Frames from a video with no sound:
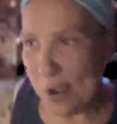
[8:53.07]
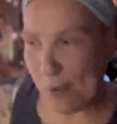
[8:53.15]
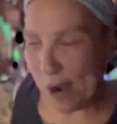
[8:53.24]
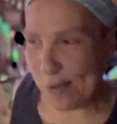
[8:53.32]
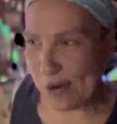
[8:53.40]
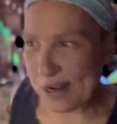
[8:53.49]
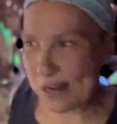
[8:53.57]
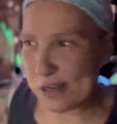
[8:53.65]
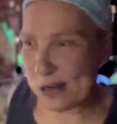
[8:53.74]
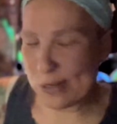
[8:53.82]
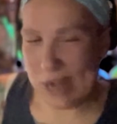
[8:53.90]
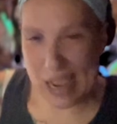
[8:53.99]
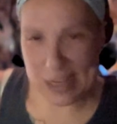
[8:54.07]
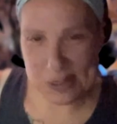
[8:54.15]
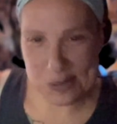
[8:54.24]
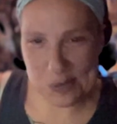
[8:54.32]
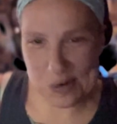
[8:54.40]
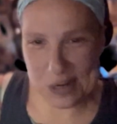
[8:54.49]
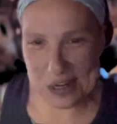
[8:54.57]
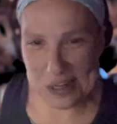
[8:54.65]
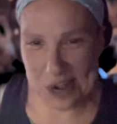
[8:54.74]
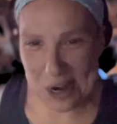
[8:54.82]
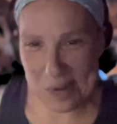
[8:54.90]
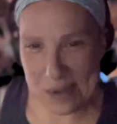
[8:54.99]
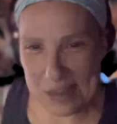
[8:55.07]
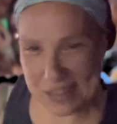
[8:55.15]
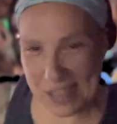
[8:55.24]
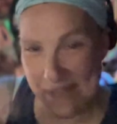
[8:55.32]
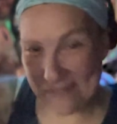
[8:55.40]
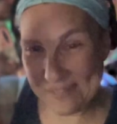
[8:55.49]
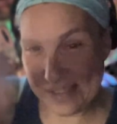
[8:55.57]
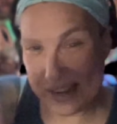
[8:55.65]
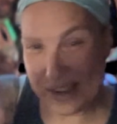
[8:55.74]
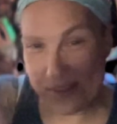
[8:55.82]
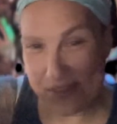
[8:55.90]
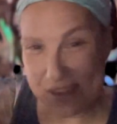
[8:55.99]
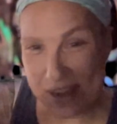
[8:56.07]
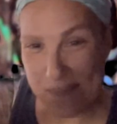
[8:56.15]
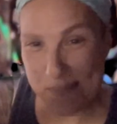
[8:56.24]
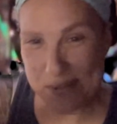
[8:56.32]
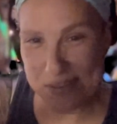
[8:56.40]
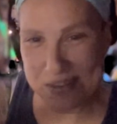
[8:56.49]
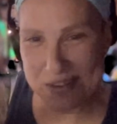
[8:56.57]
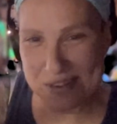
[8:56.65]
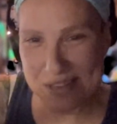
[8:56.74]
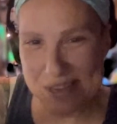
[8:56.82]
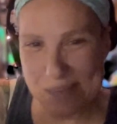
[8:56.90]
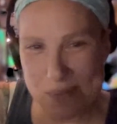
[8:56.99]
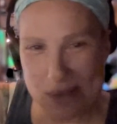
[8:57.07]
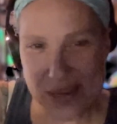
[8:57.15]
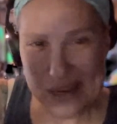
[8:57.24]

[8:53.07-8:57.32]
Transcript: What we're going to do next is we're going to talk about that video that I put the clip